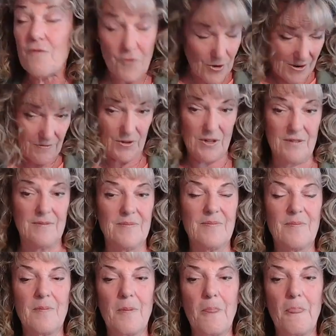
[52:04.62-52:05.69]
forever.
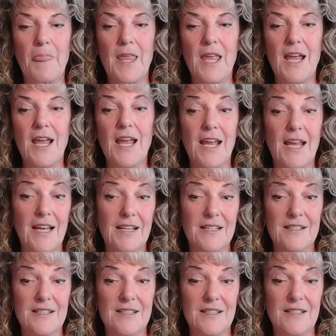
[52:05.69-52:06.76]

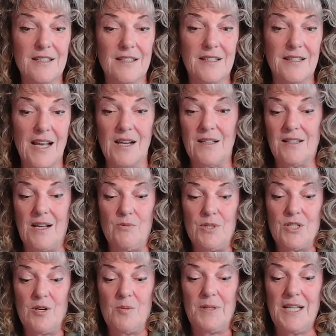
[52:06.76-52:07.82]
And that
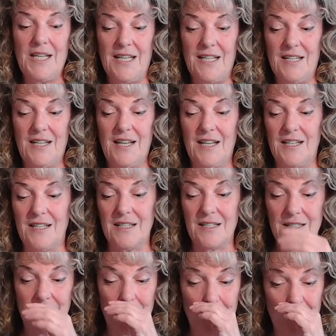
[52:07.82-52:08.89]
was our plan. And
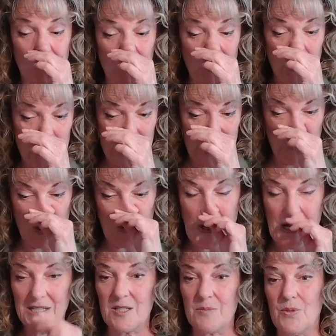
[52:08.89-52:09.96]
the only way it was
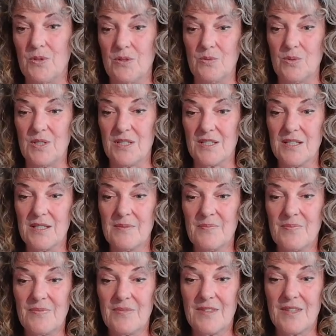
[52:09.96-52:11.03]
possible was
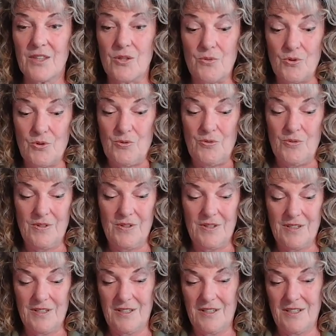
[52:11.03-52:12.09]
through
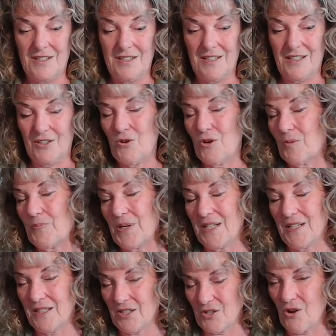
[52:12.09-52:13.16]

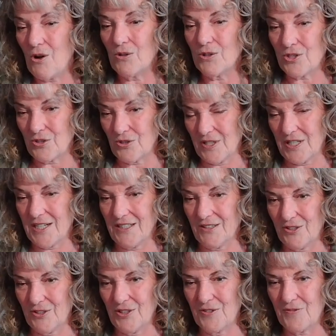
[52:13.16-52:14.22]
incorporating this culture that I
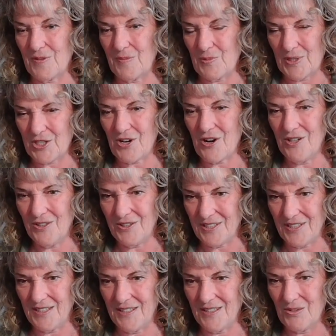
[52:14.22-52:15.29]
learned from the
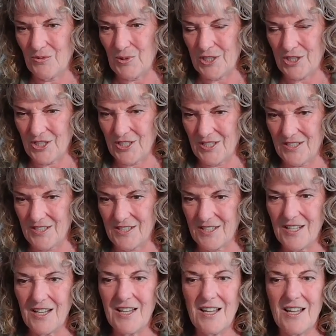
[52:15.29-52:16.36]
Ritz-Carlton, which is